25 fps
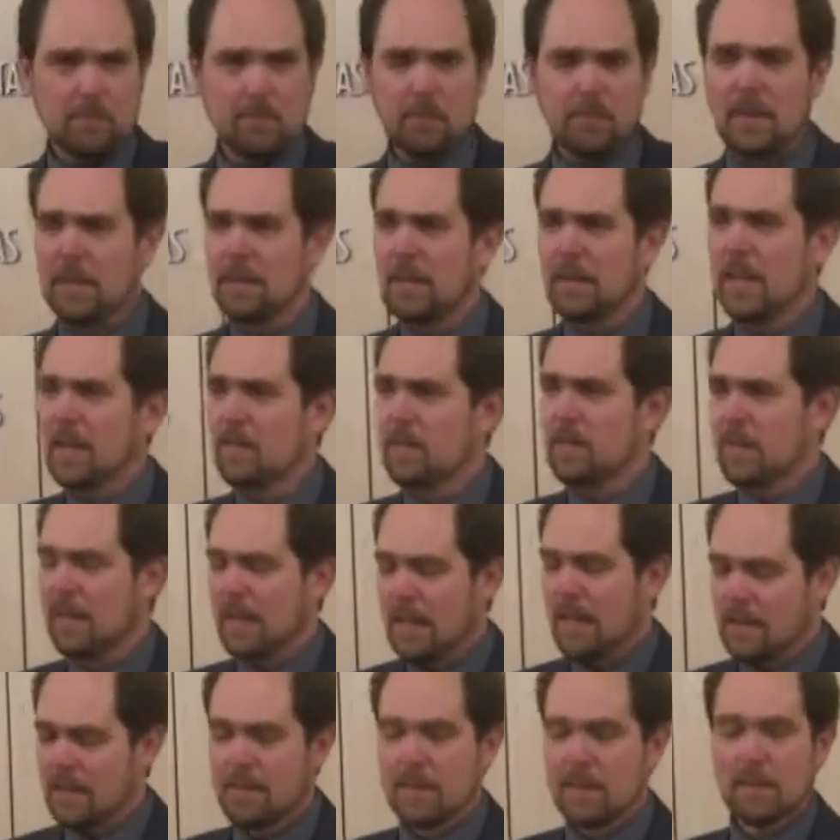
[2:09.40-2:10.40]
They haven't
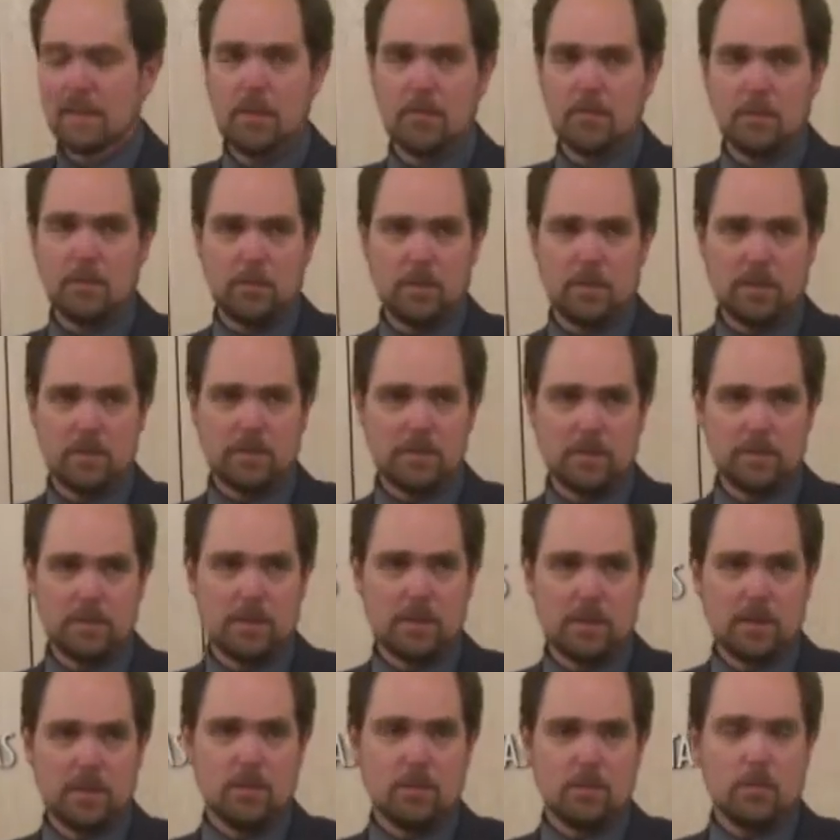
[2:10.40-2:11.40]
led the government
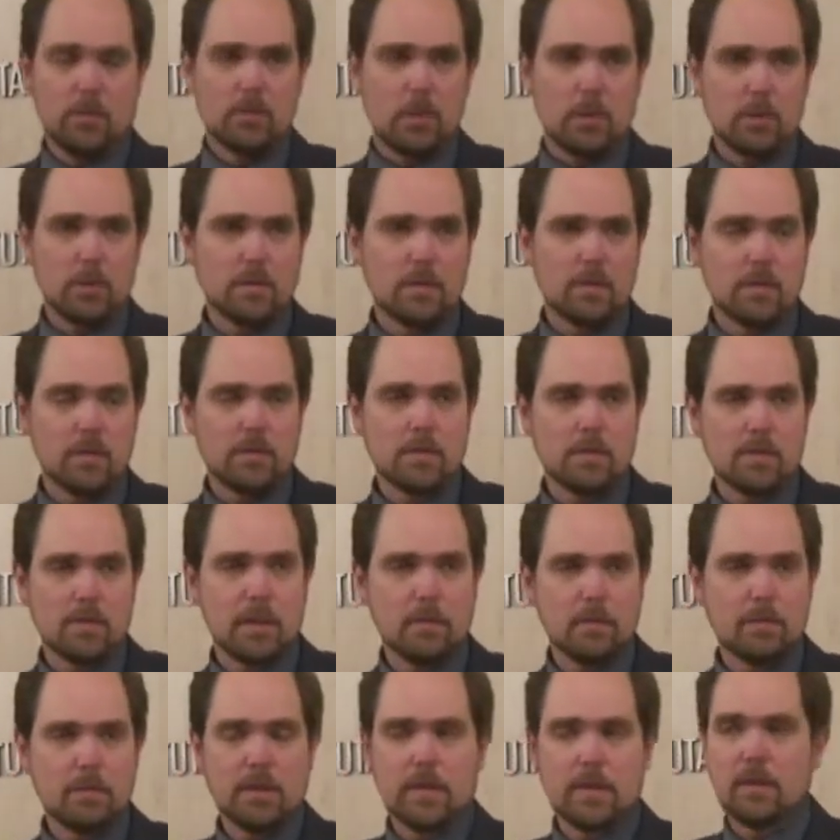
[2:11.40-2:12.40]
for most of this
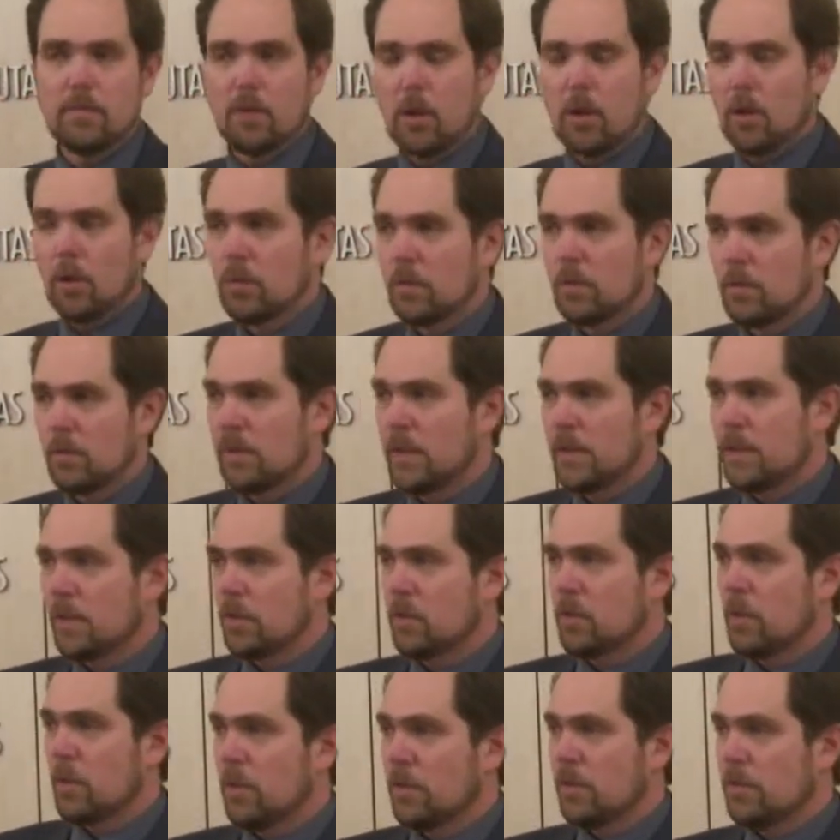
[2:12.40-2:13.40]
time, but they've always been a
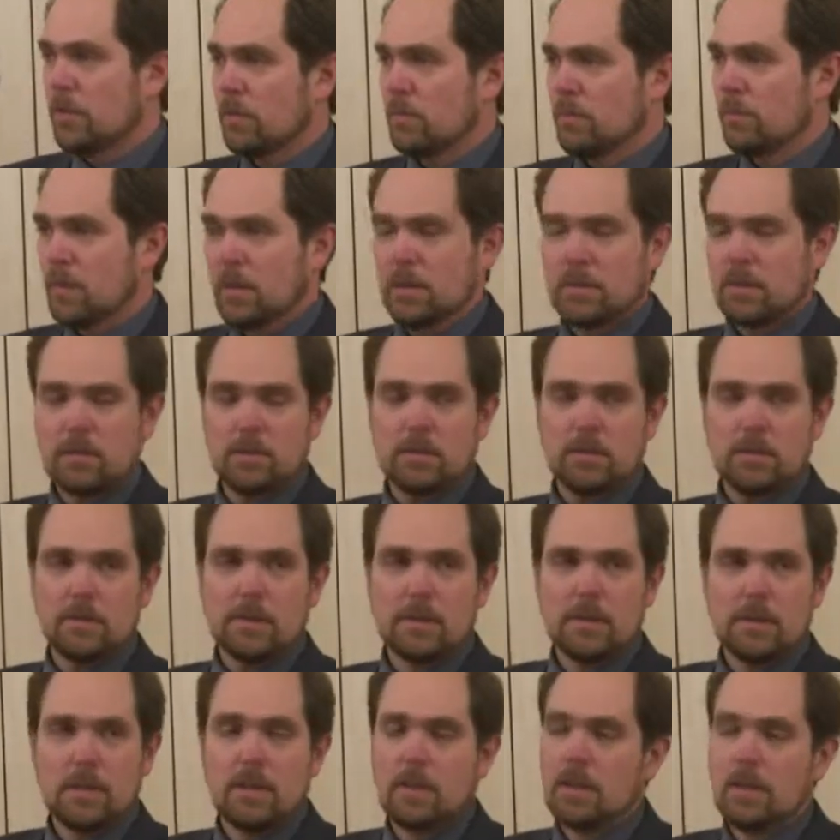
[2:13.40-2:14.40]
coalition partner.
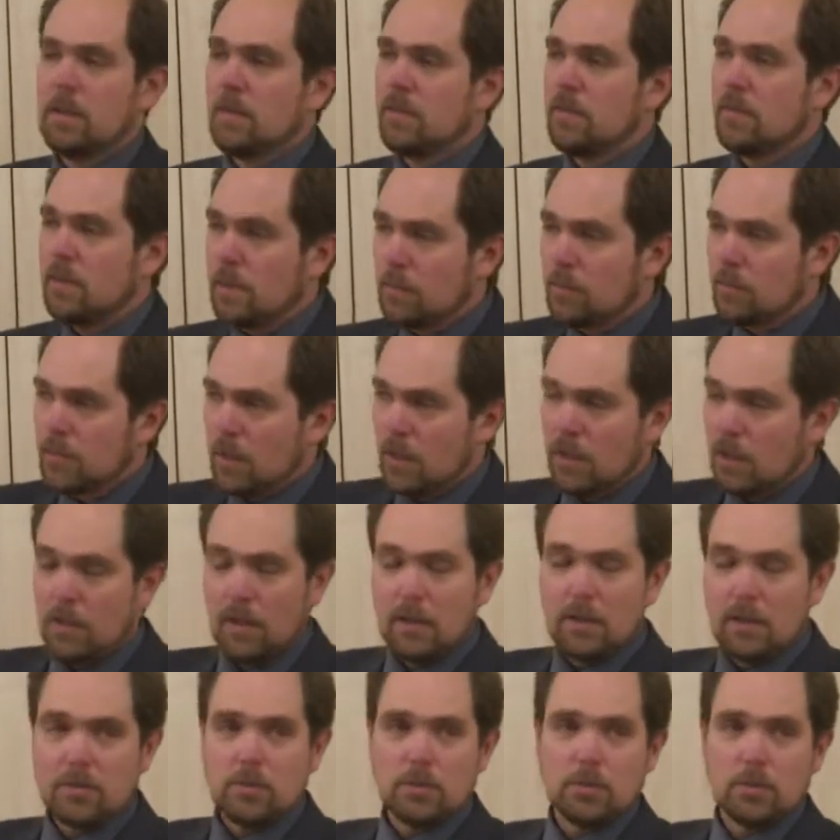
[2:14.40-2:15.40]
Siim
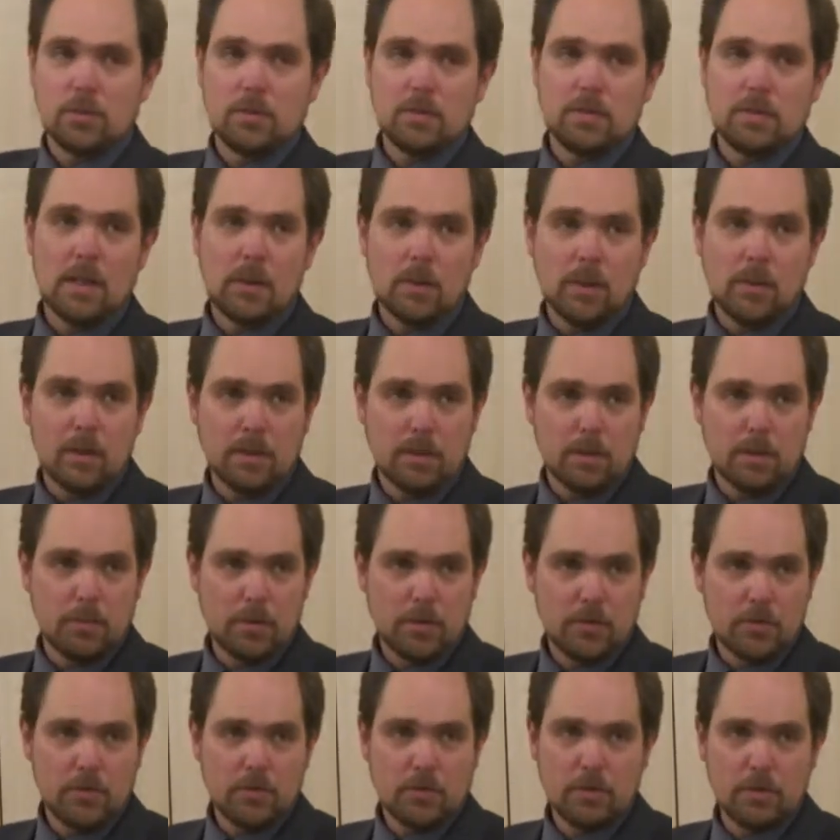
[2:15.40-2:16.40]
Kallas, who is now our
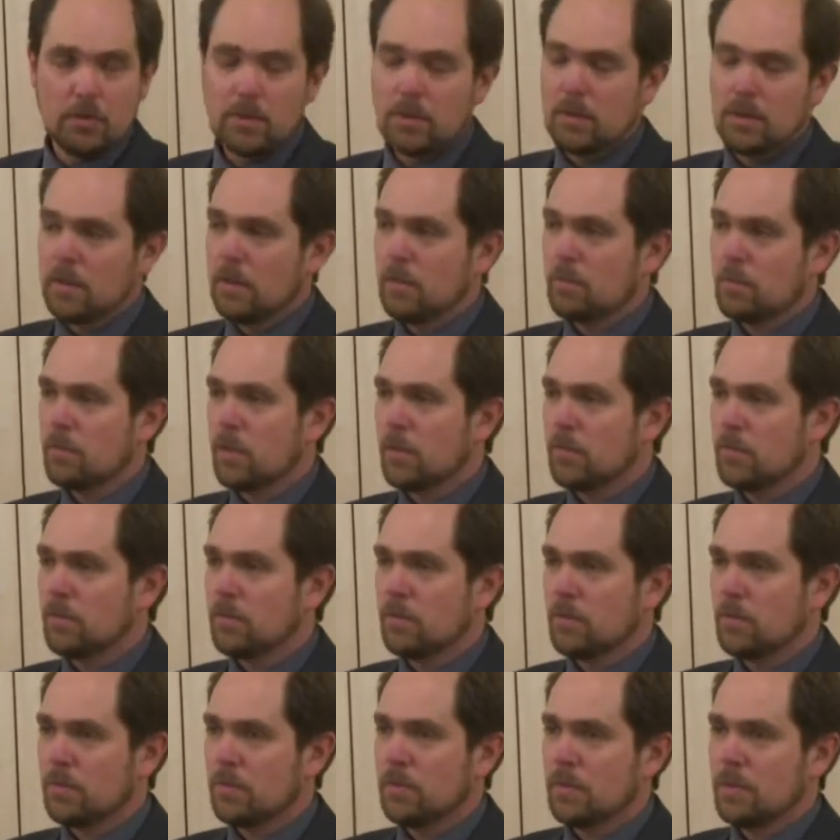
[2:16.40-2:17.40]
commissioner in
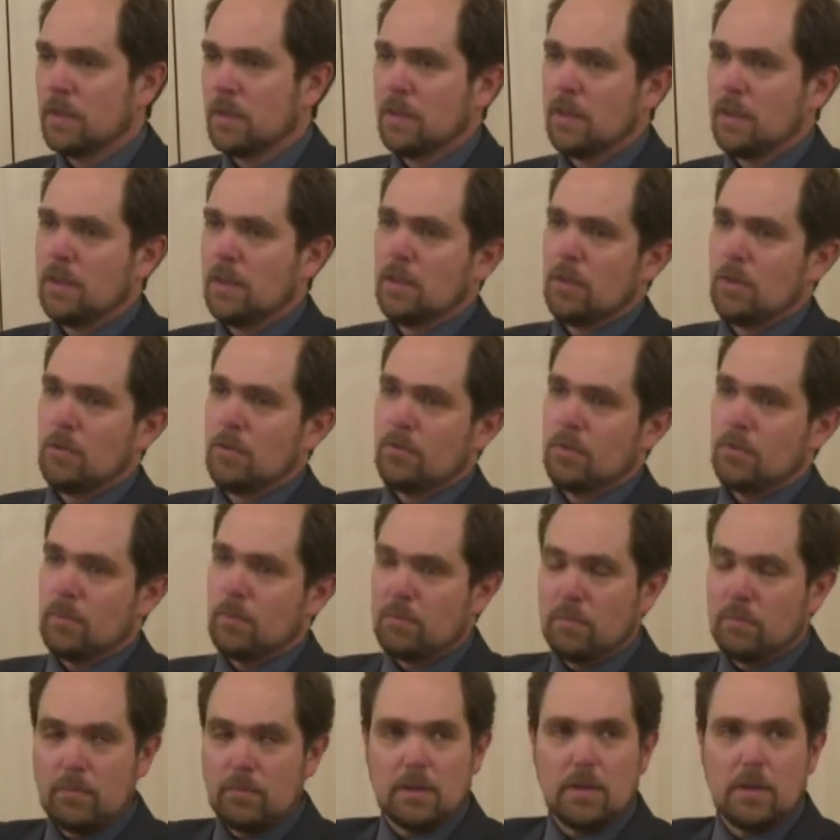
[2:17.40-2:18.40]
Brussels,
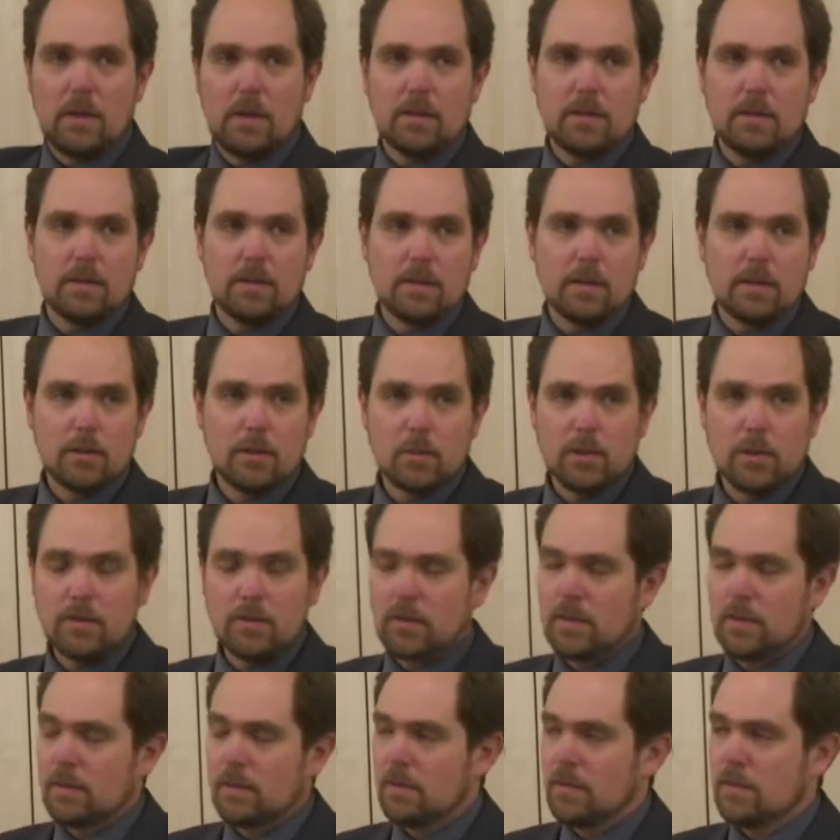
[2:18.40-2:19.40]
from '99 was
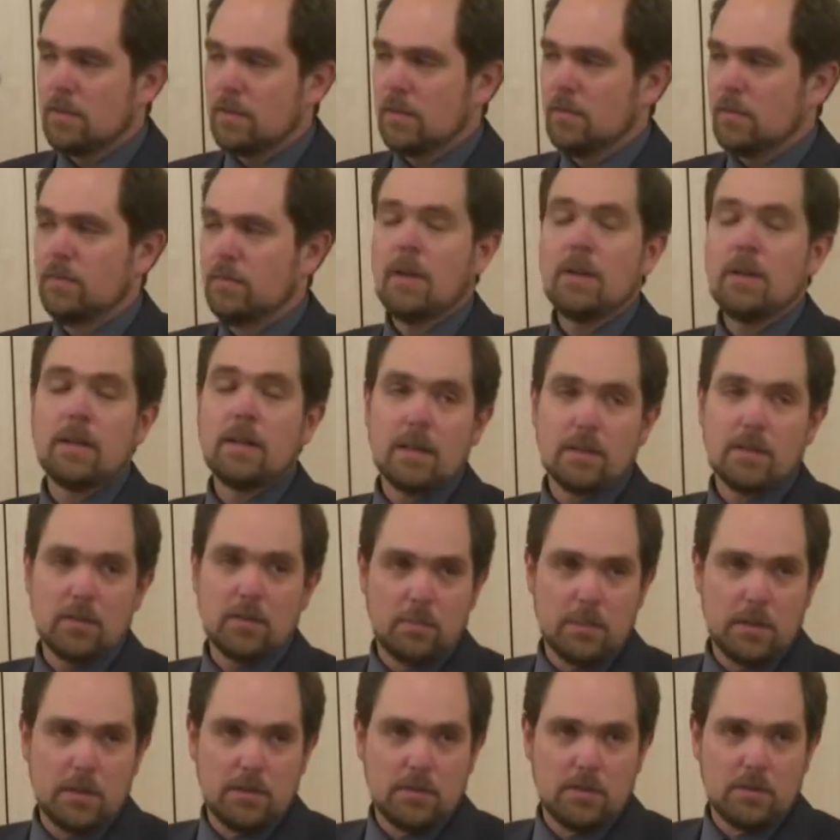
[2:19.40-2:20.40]
the finance
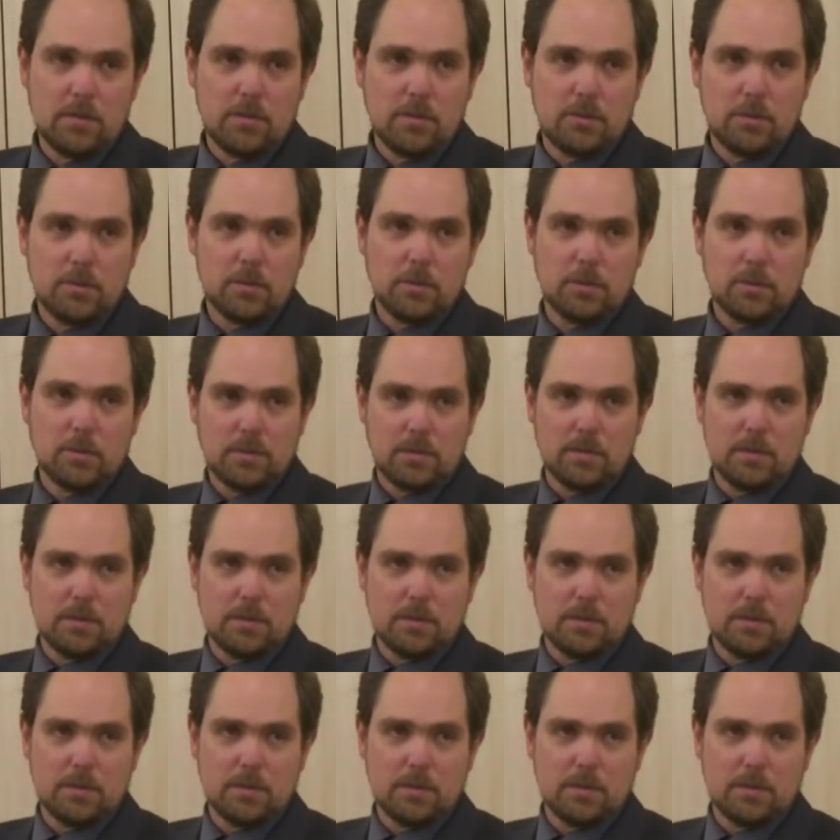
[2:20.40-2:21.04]
minister. He was